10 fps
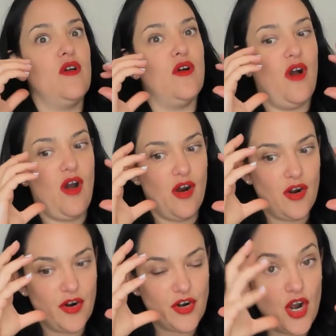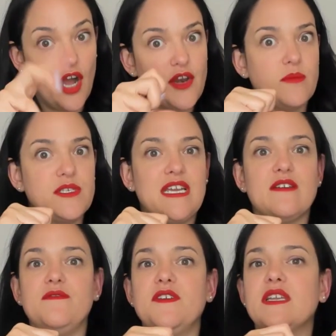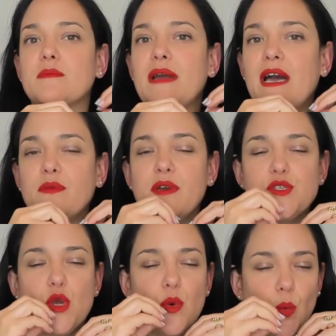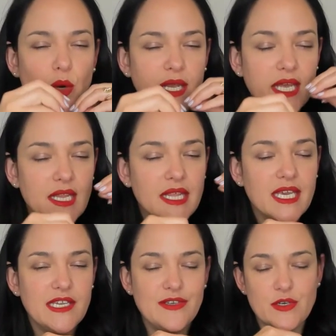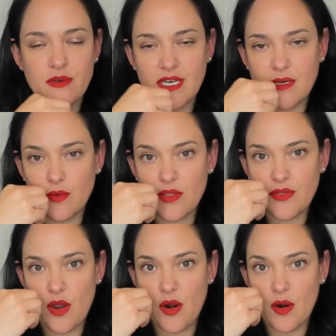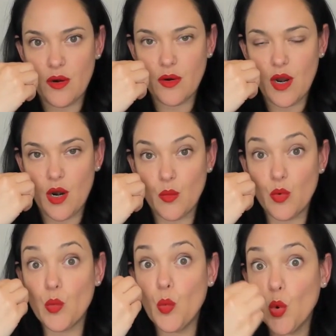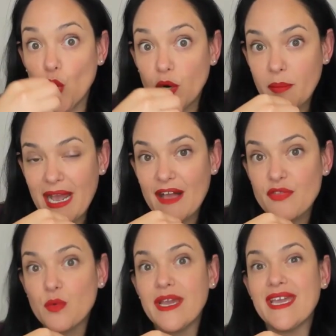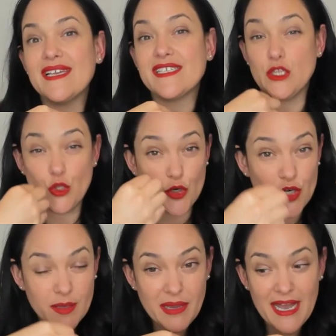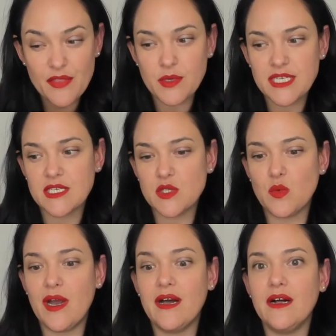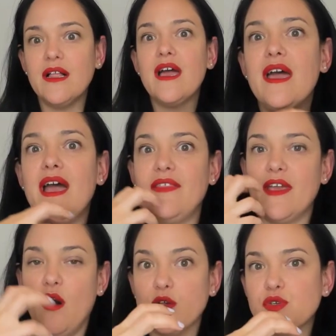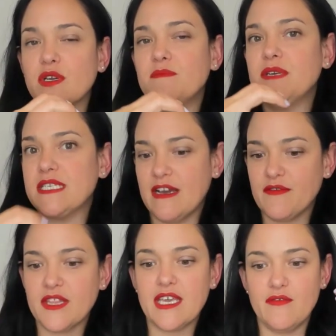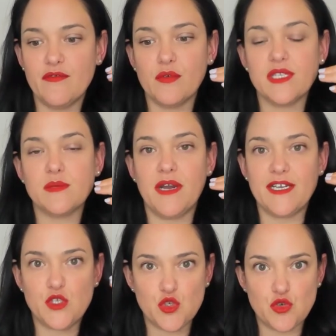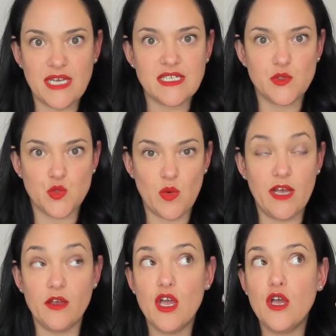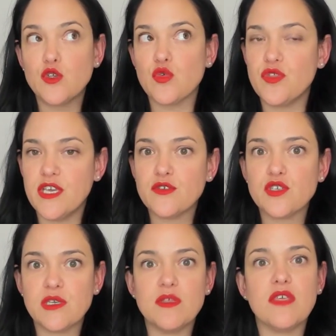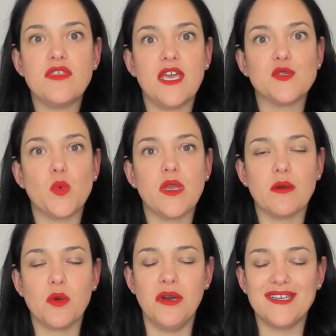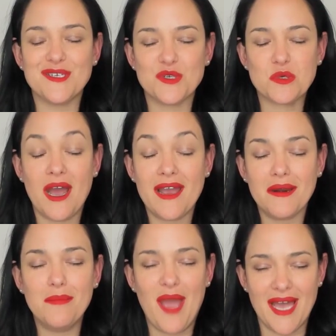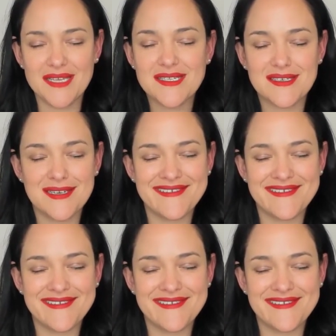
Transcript: Our non-homeostatic feeding pathways are really integrated with our reward pathways and learning pathways as well. And they also can be definitely influenced by stress as well. So these are some of the things we are going to try our best